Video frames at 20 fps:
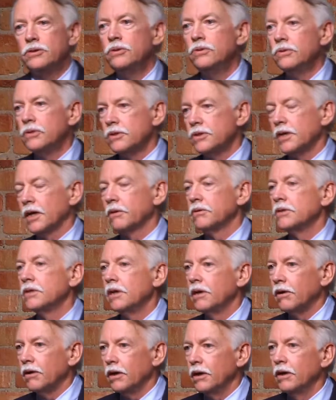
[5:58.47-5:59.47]
to the
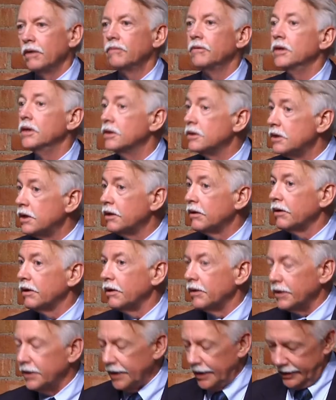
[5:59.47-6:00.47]
Secretary of the
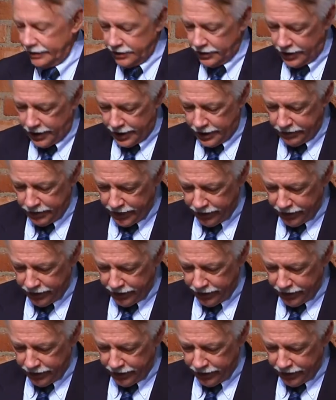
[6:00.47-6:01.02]
Interior at that time.